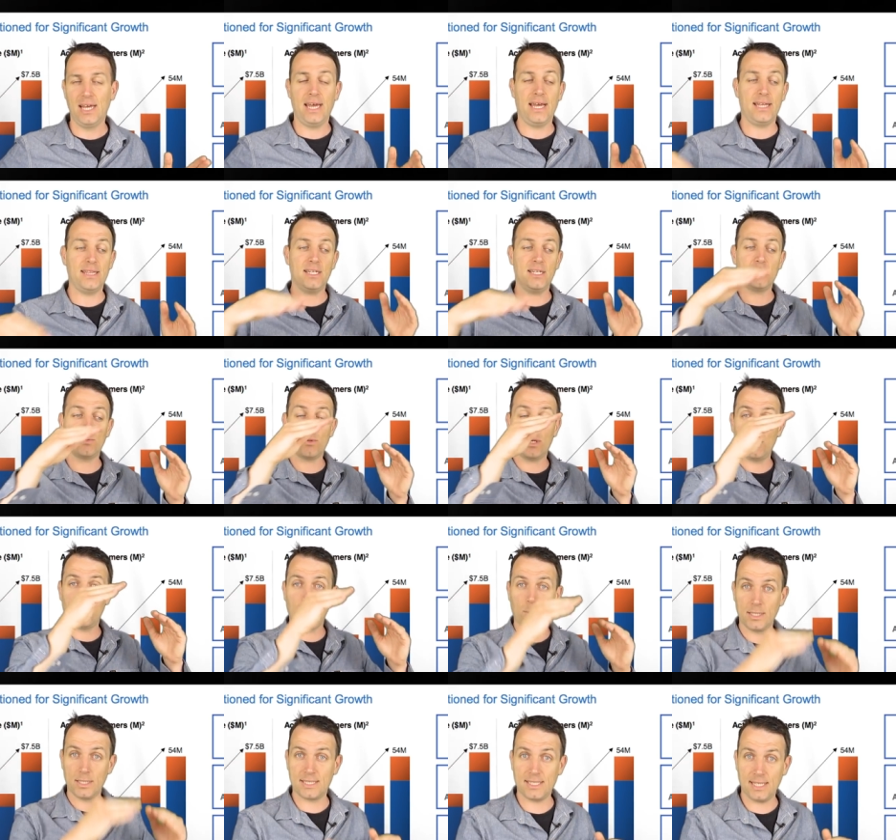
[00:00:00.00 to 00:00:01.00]
And that's why you
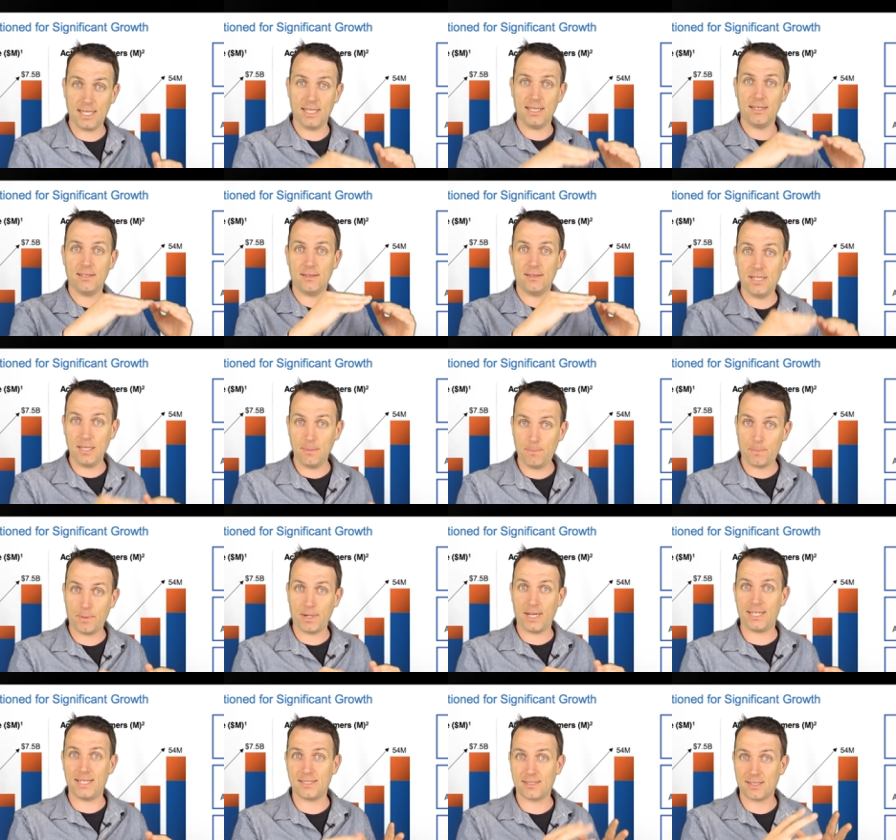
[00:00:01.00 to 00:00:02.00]
will see
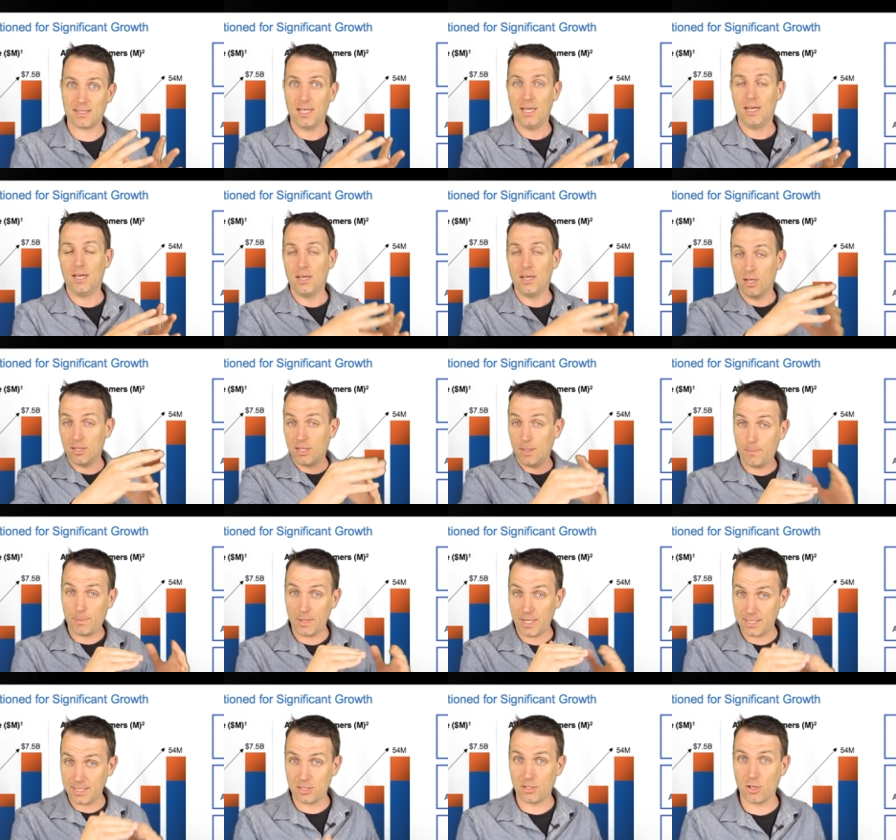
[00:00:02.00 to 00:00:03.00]
depressed, a
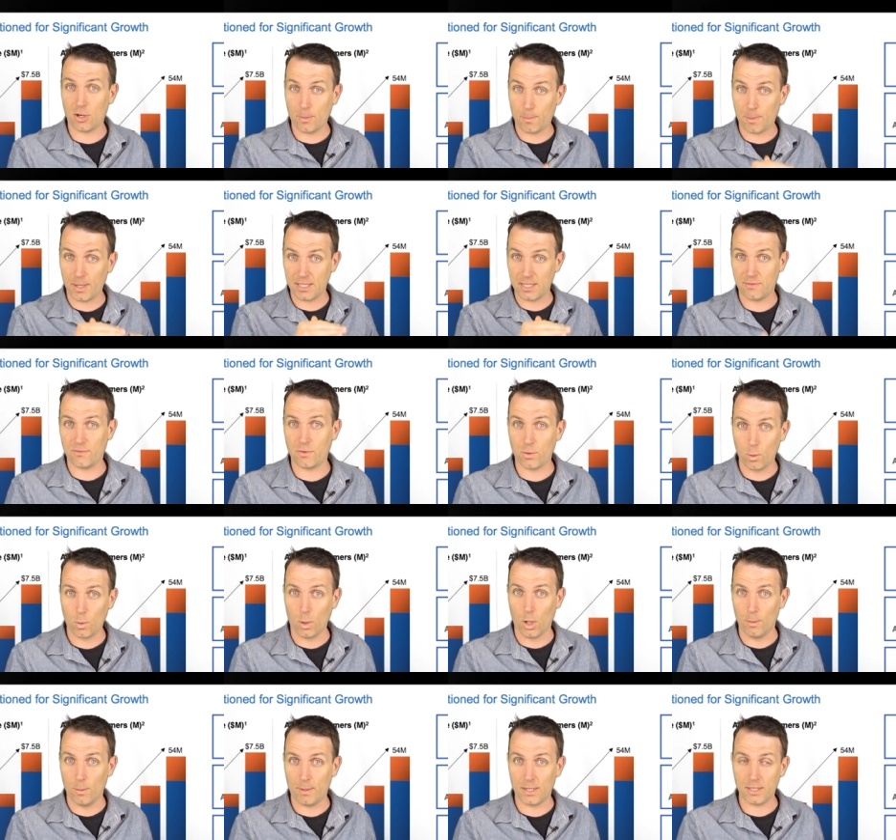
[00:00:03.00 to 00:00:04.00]
depressed stock price for
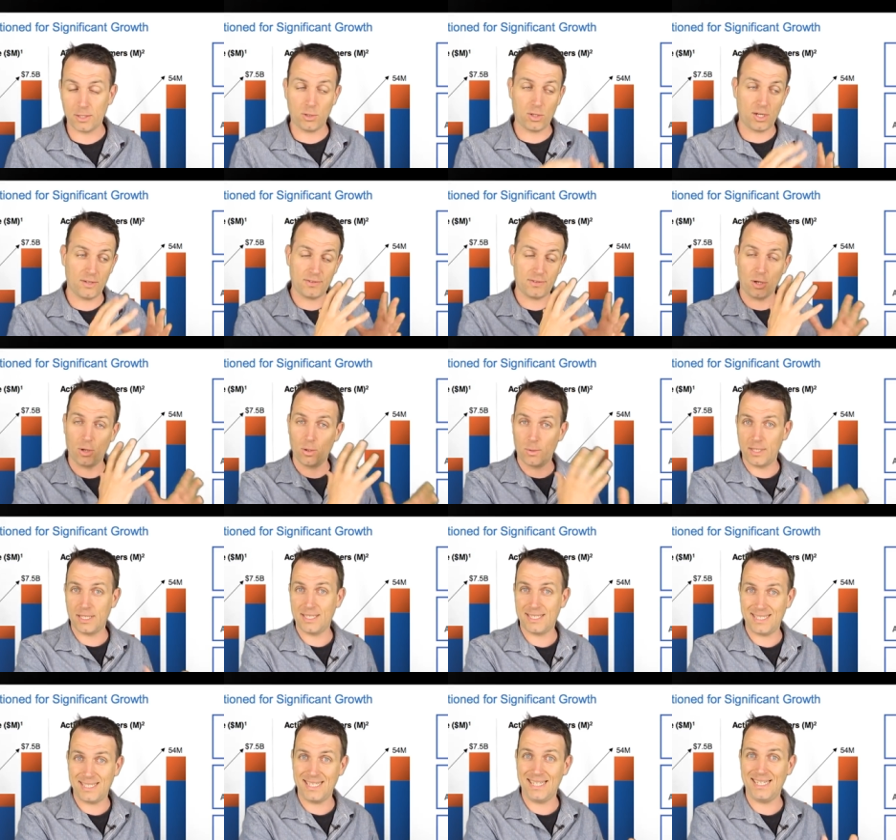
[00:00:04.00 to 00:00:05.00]
Walmart. You have
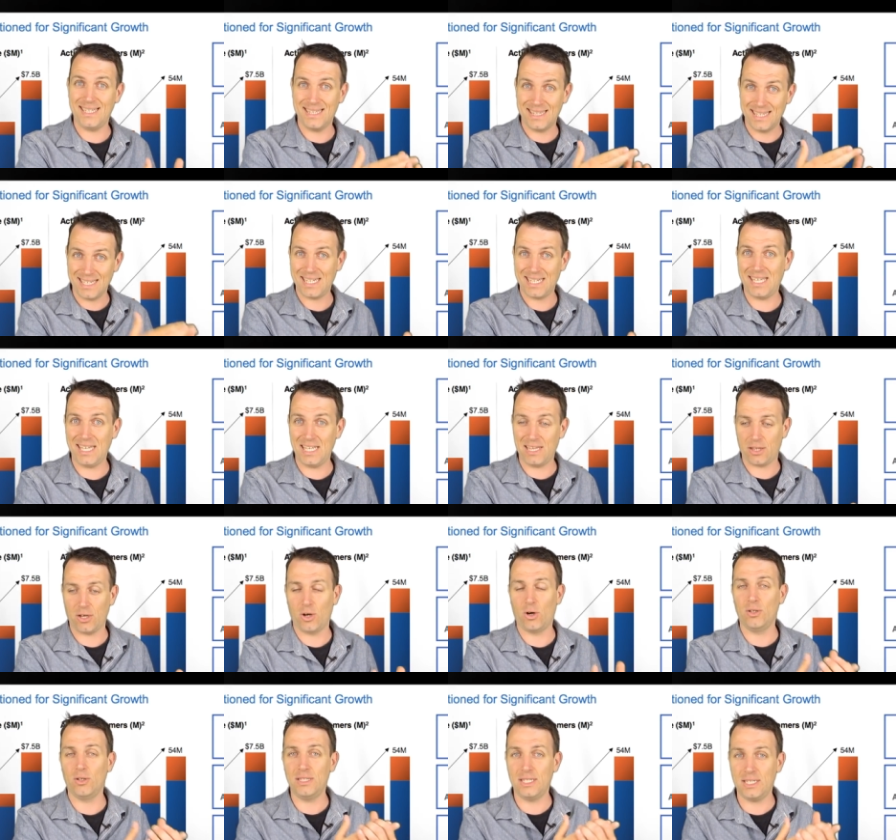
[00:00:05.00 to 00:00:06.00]
already seen the hit
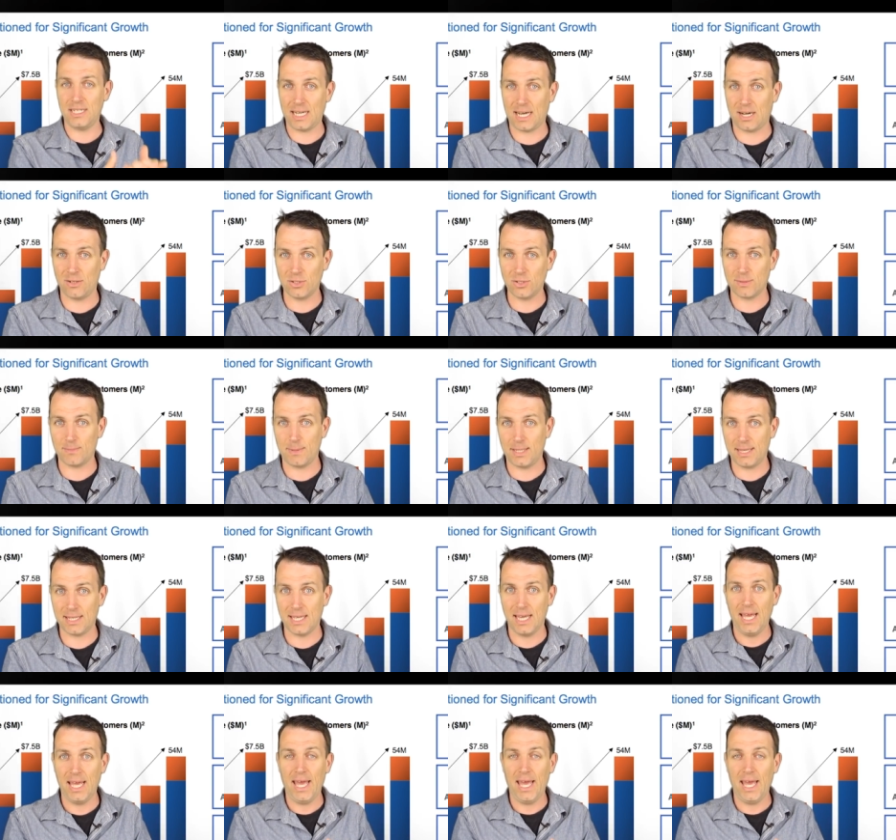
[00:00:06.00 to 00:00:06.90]
on the announcement.